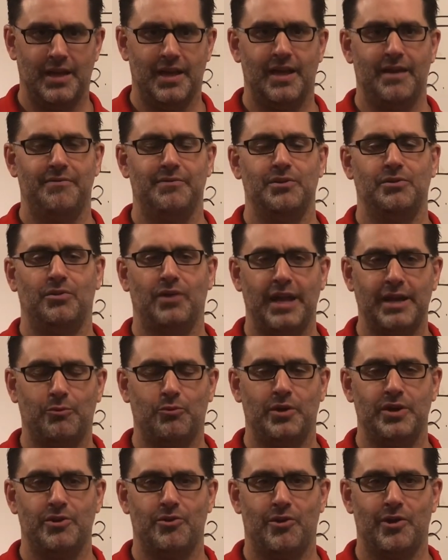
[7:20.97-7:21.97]
If you like
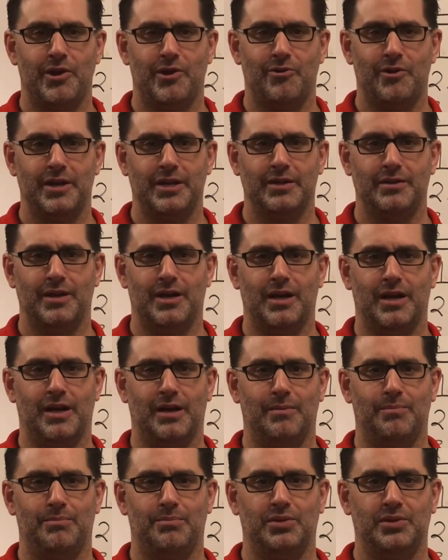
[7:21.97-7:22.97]
what you're hearing,
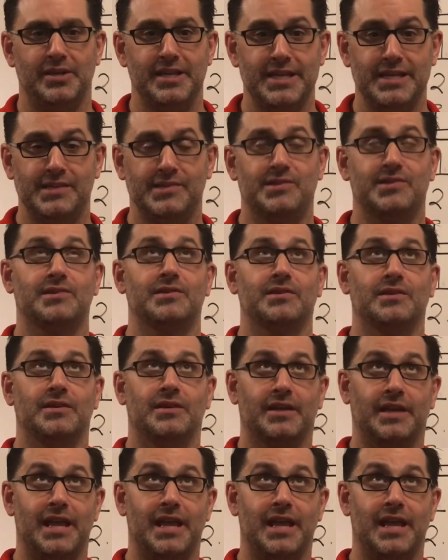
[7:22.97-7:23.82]
please